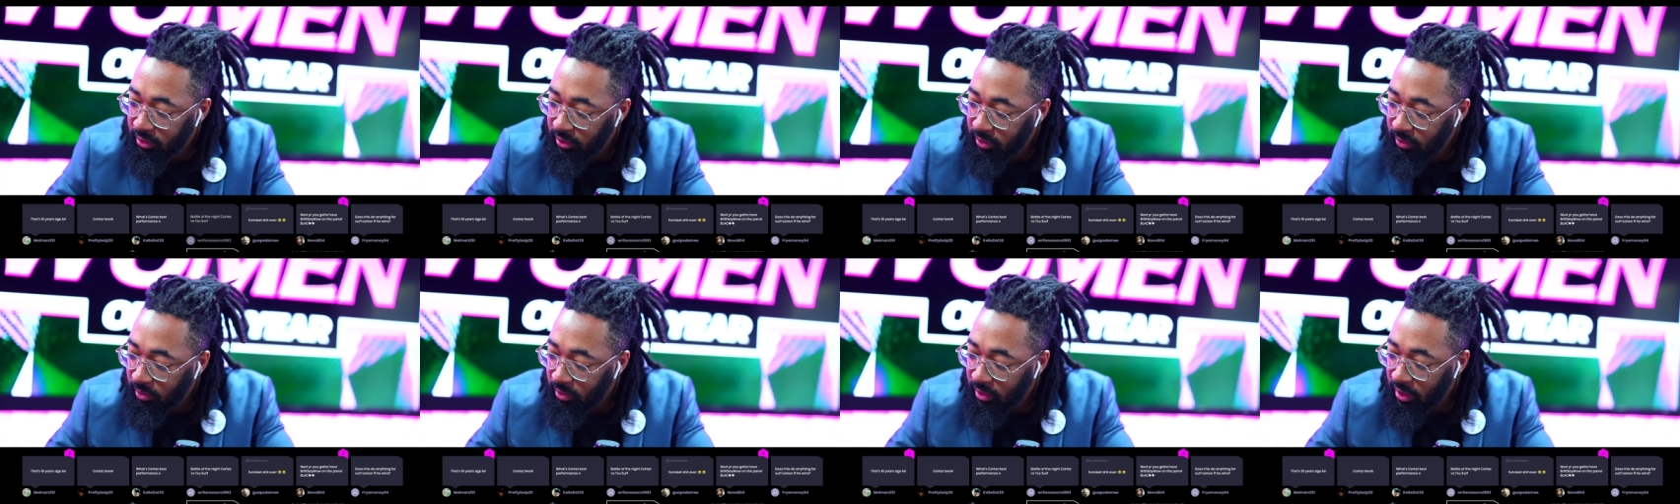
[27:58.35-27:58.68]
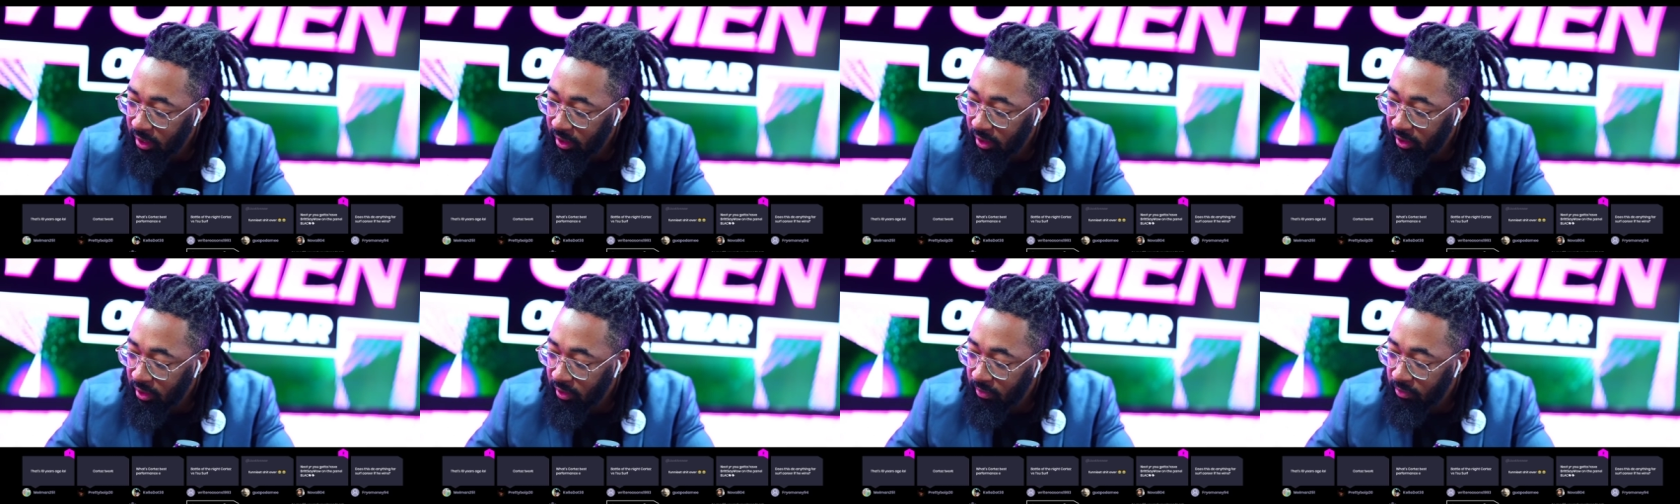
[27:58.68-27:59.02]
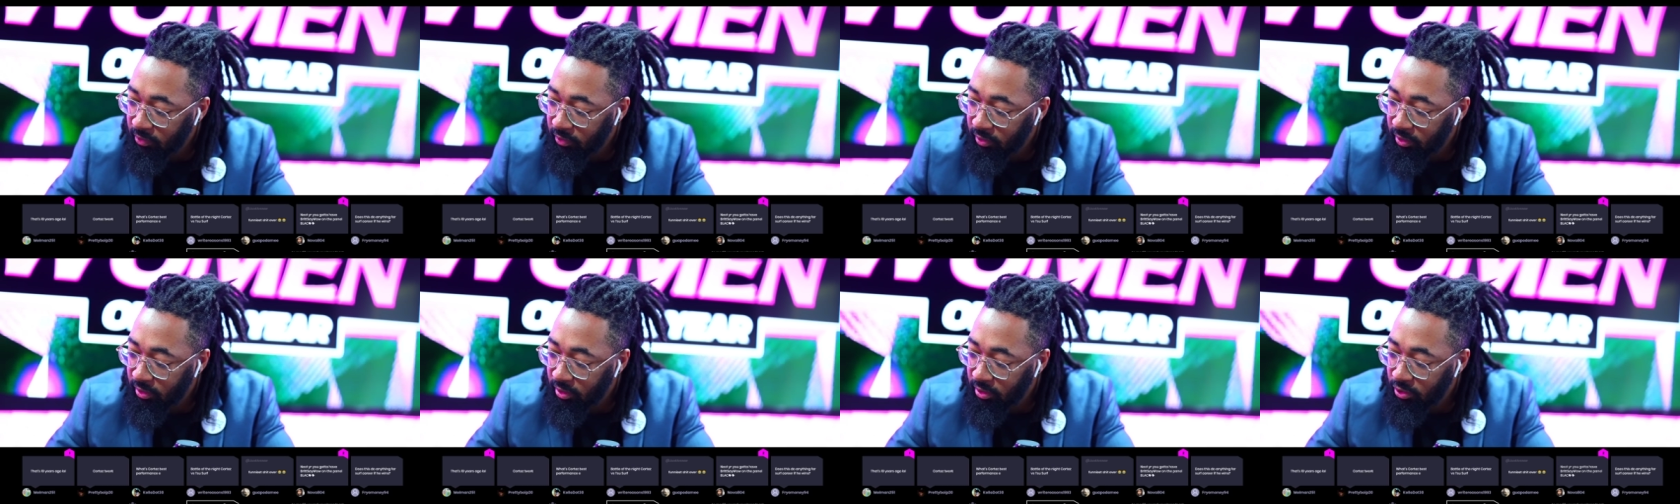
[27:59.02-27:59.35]
We're not gonna give him
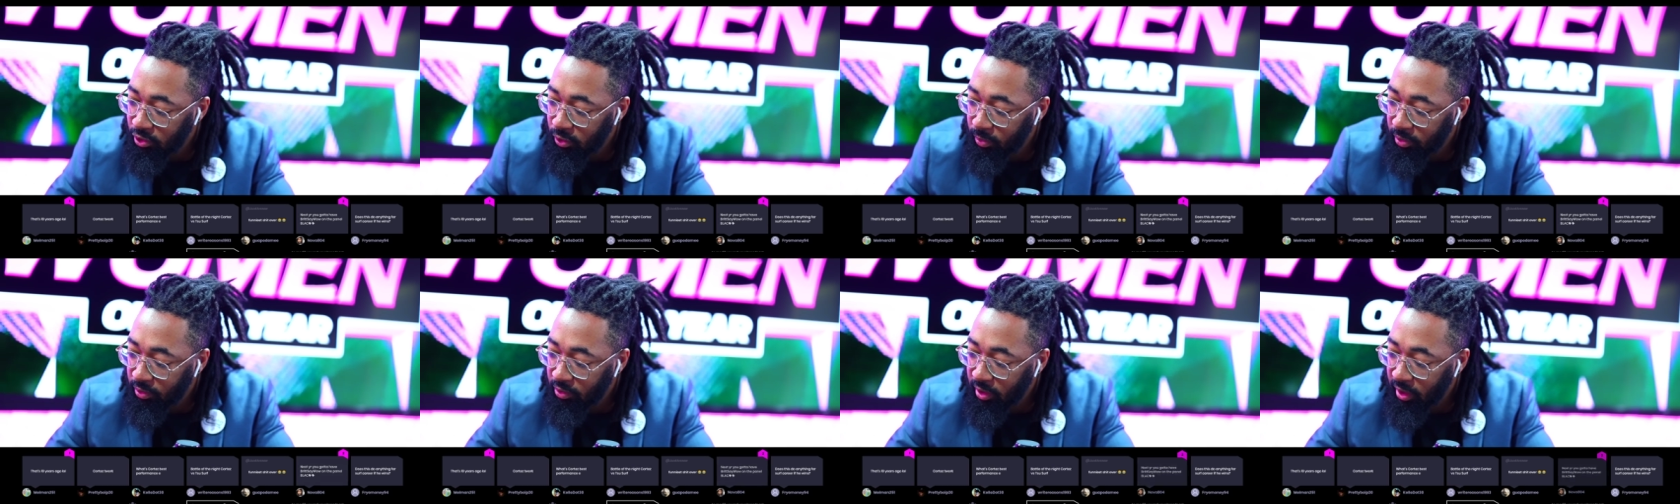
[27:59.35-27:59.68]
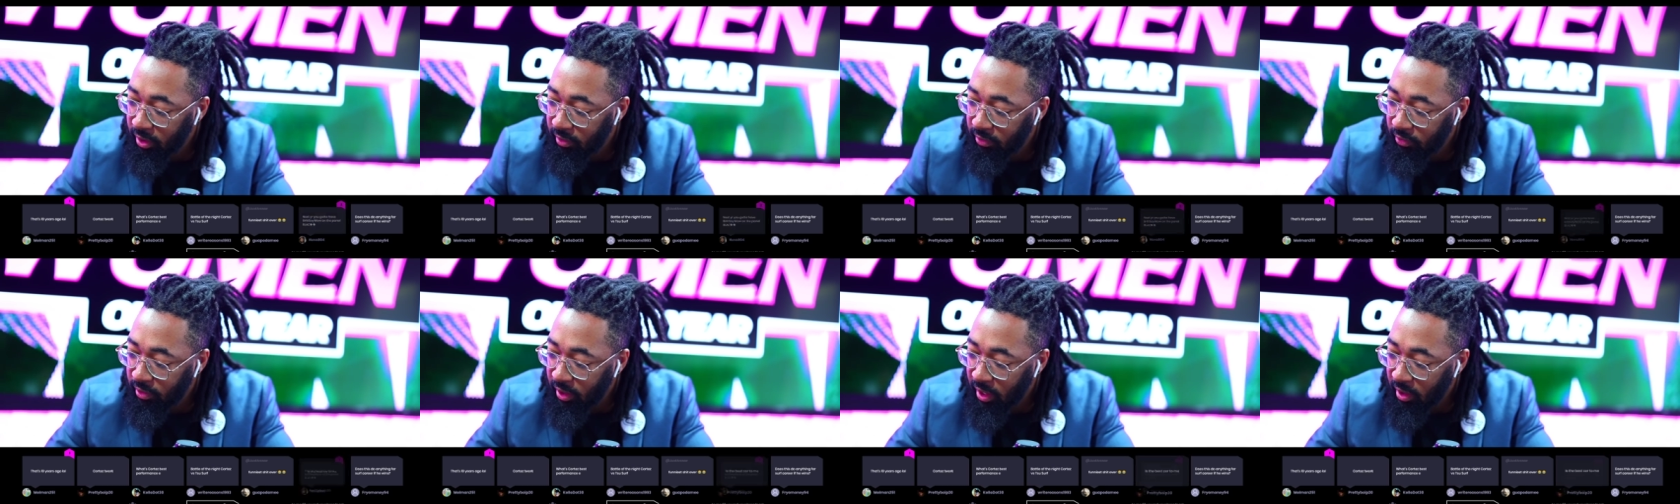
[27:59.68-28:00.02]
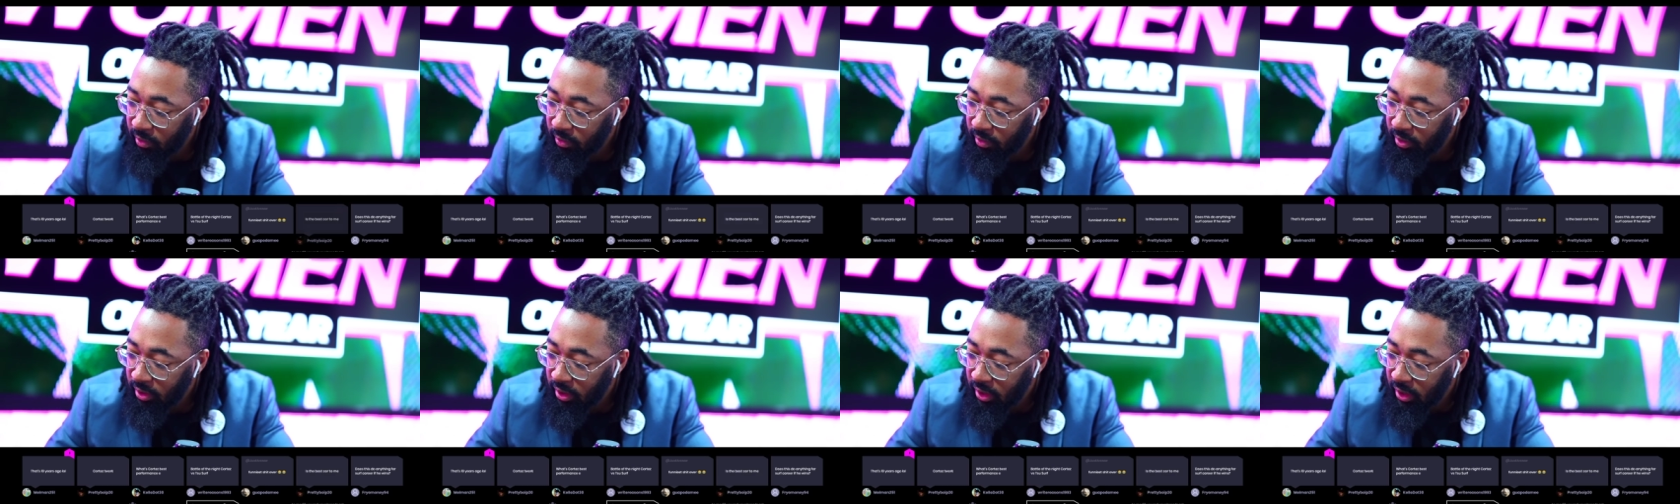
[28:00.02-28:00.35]
super credit for that
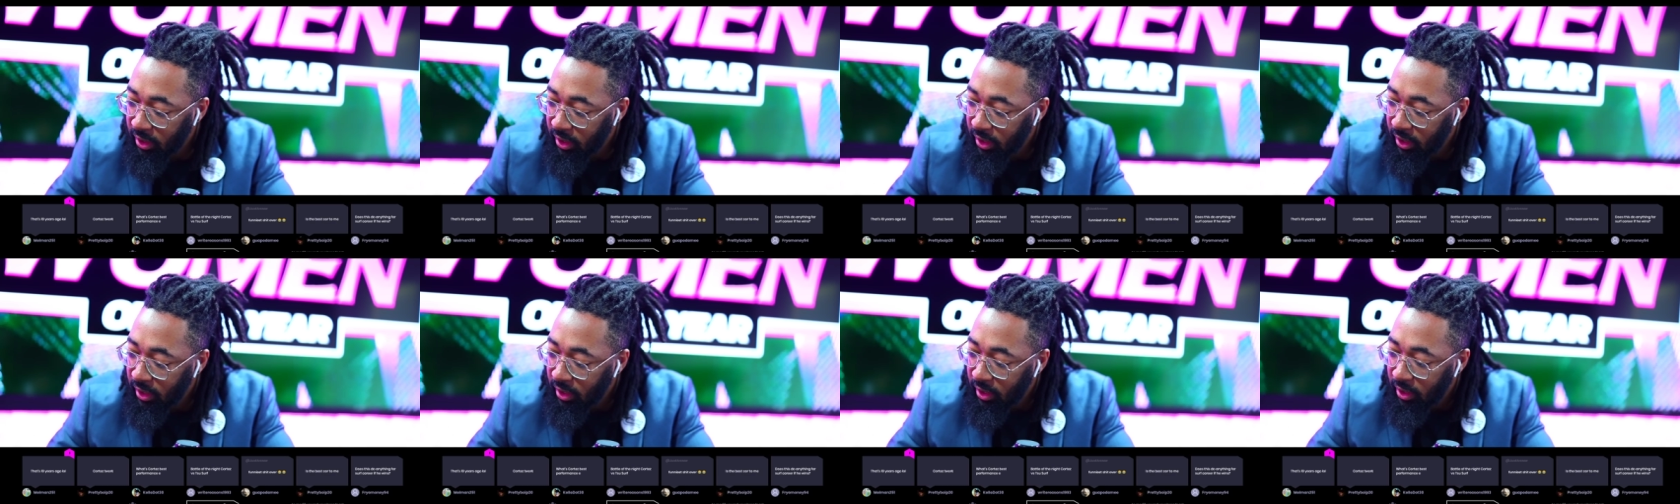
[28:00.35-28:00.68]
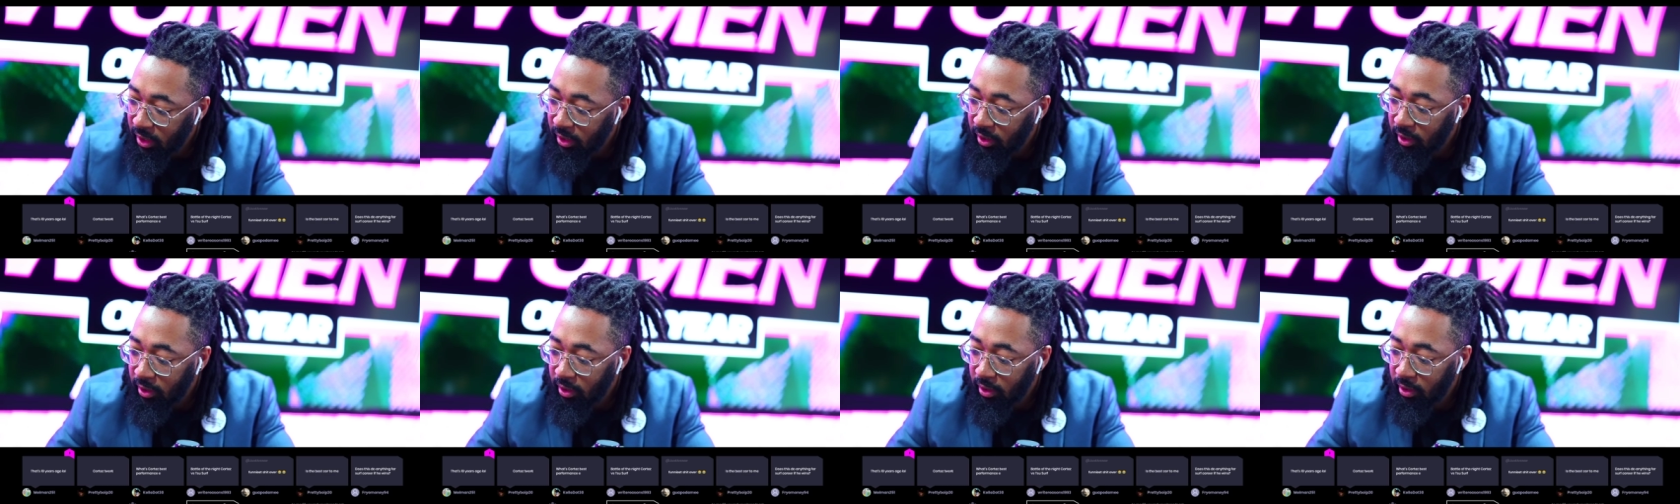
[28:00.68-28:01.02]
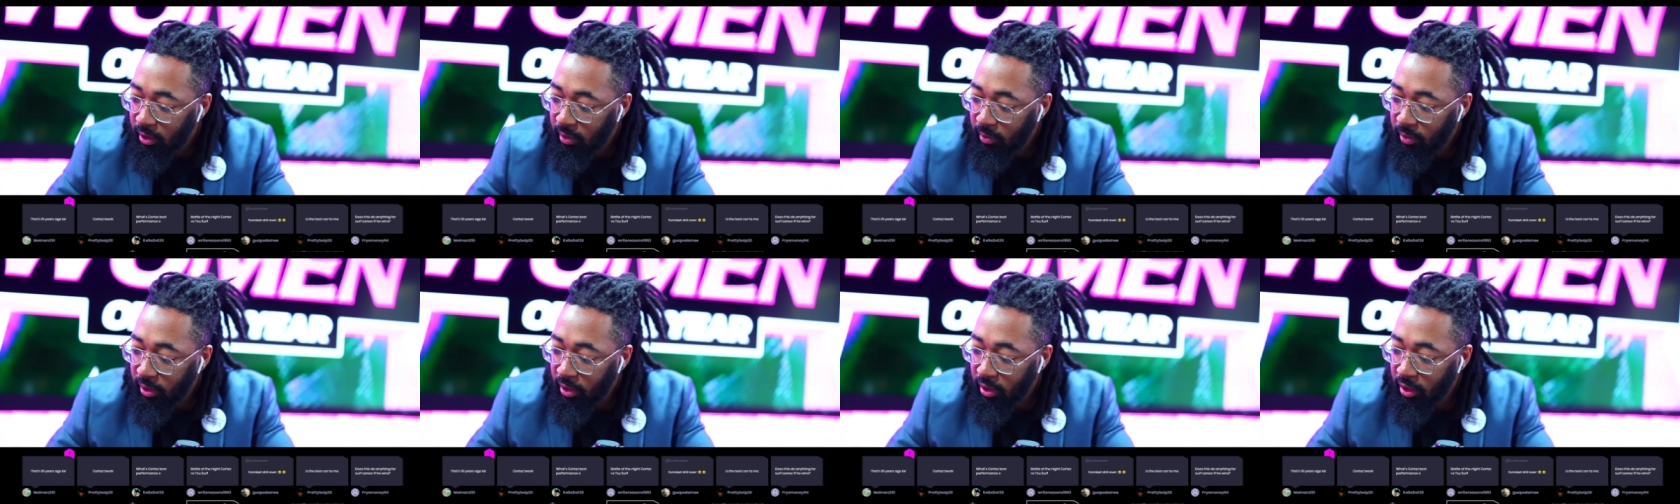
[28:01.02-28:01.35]
one.
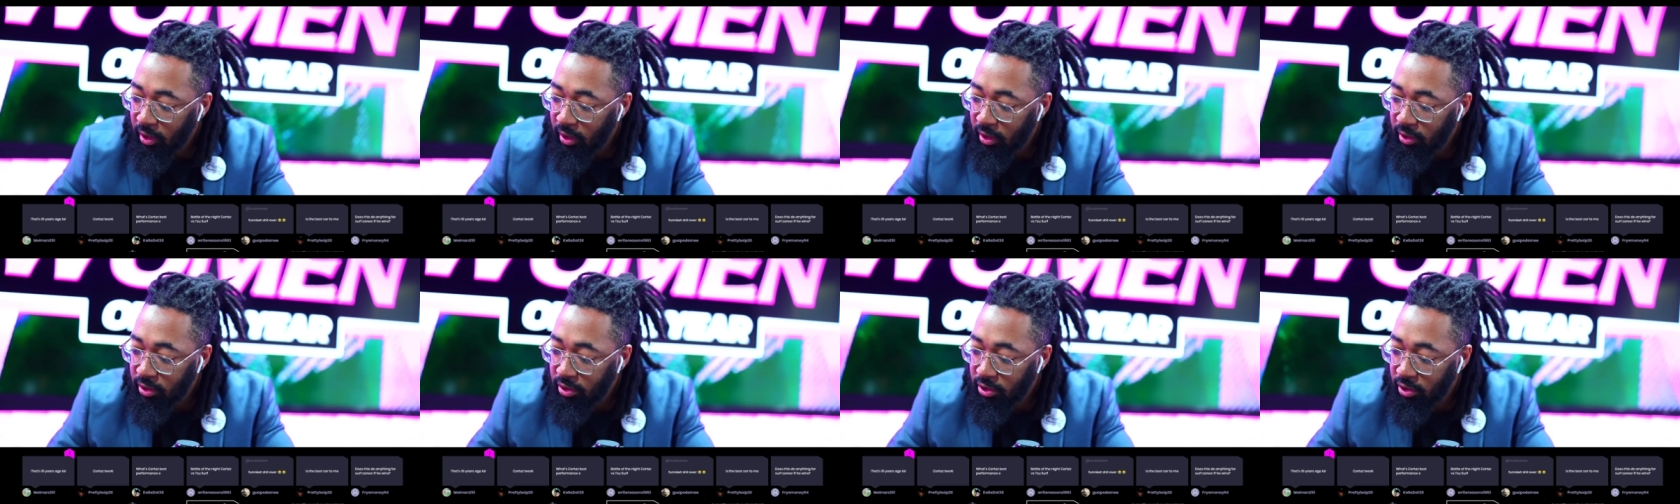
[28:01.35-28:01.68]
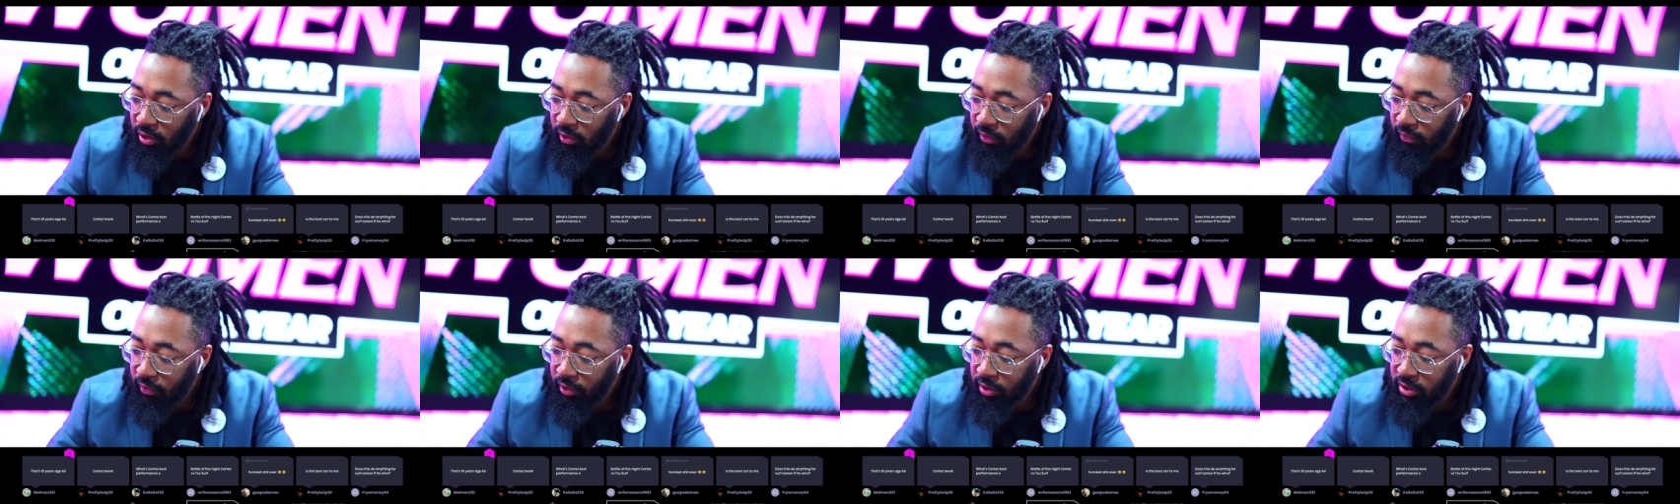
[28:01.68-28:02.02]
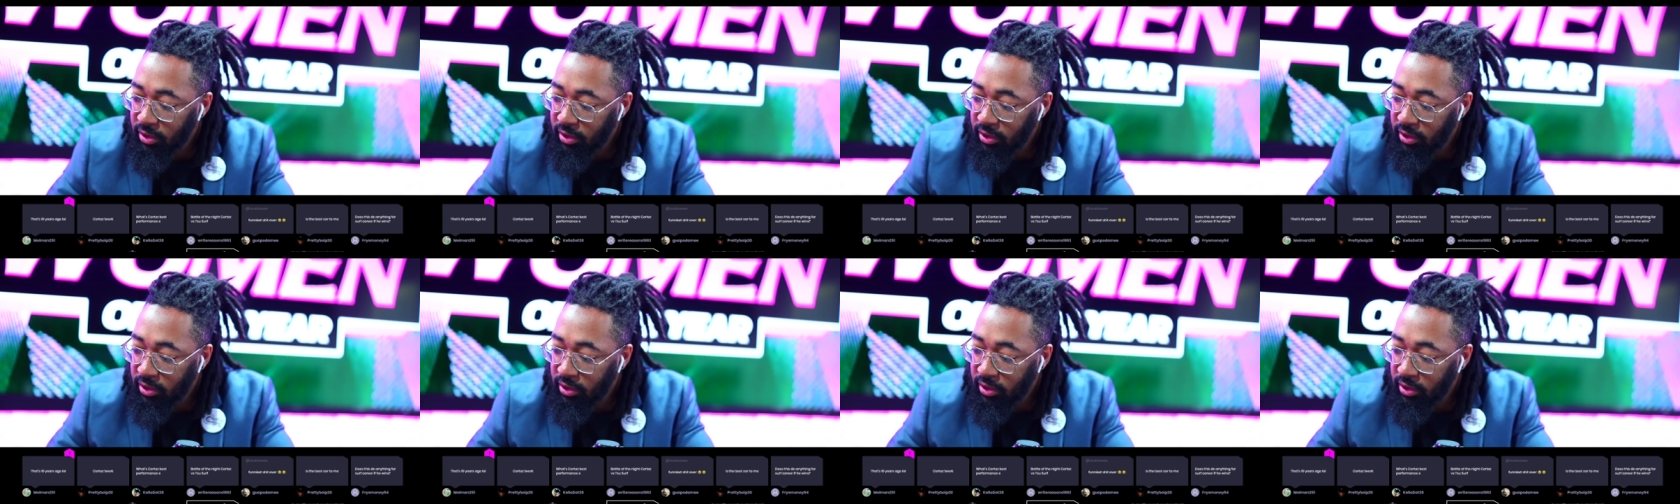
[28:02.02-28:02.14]
But uh, Surf versus